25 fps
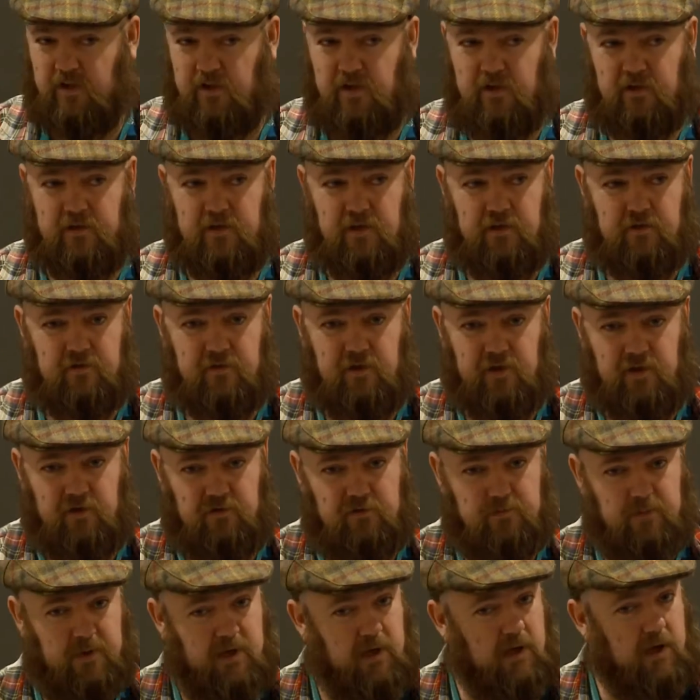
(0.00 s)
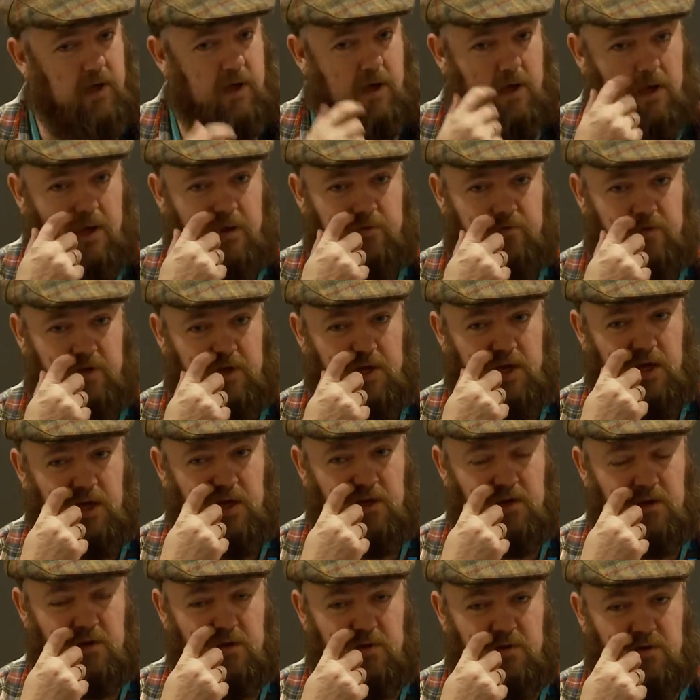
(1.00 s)
that did teach me as a
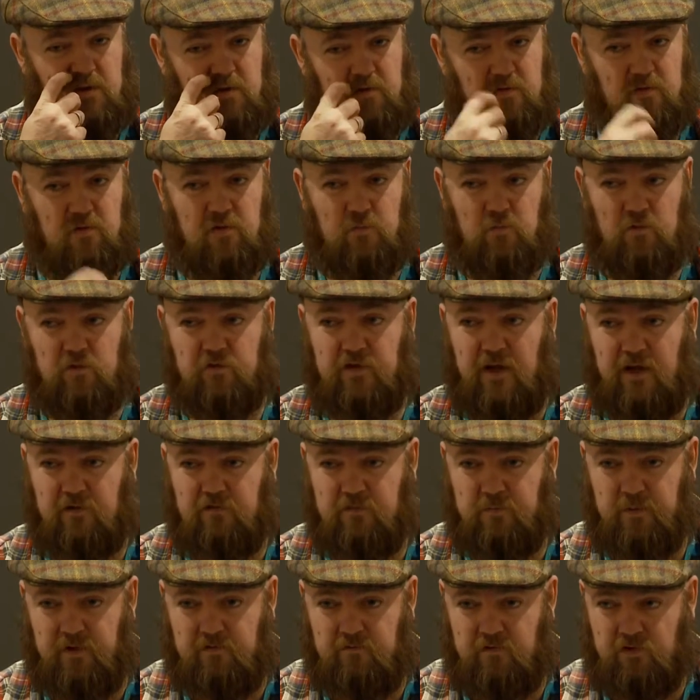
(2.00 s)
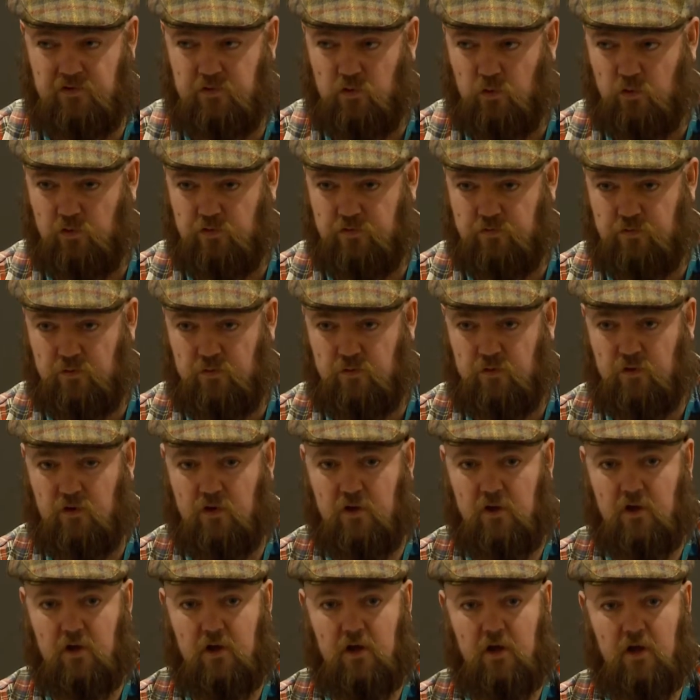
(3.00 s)
kid, was how to be resourceful
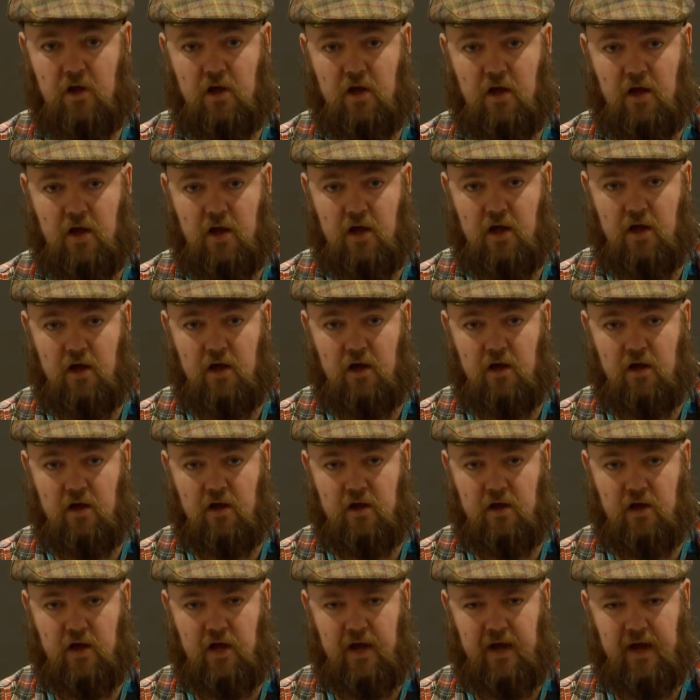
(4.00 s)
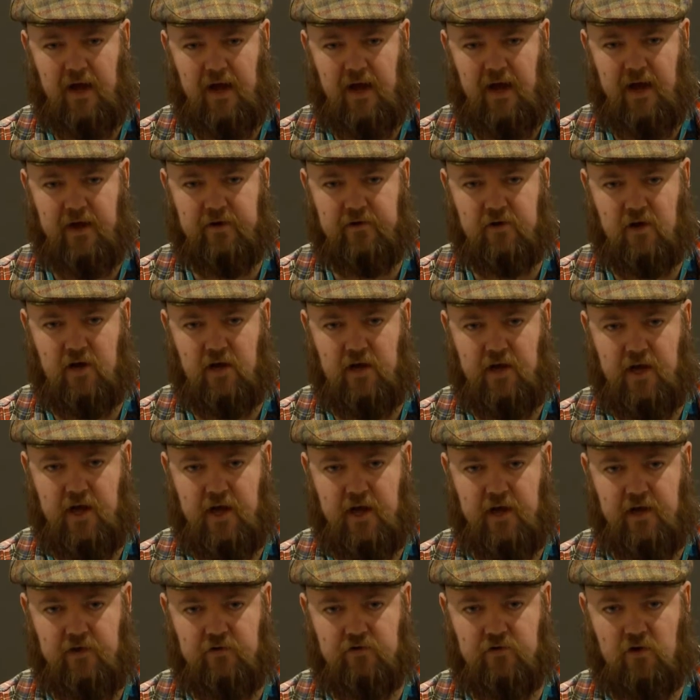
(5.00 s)
at an early
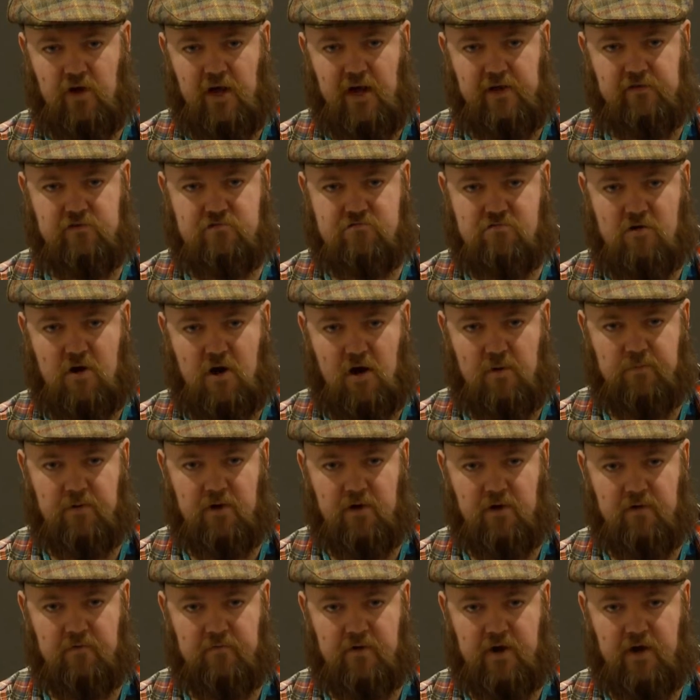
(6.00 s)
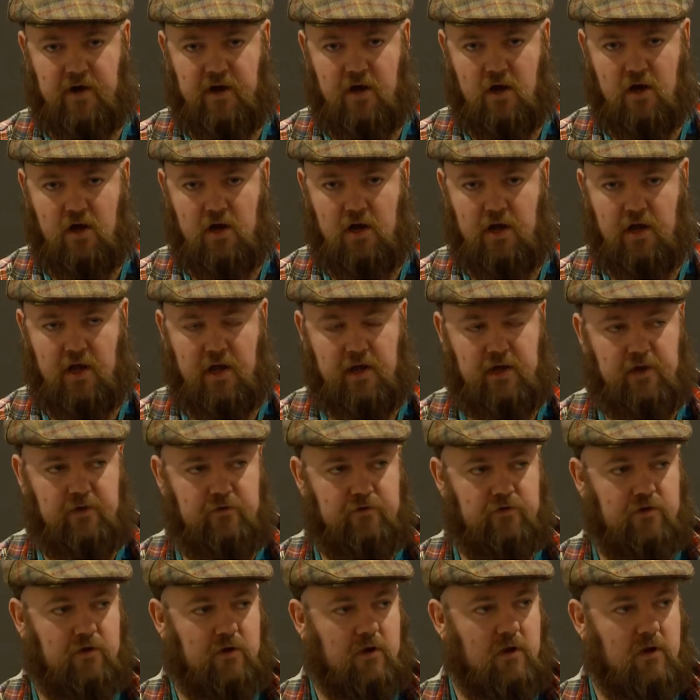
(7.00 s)
age. I had to grow up at a very early age.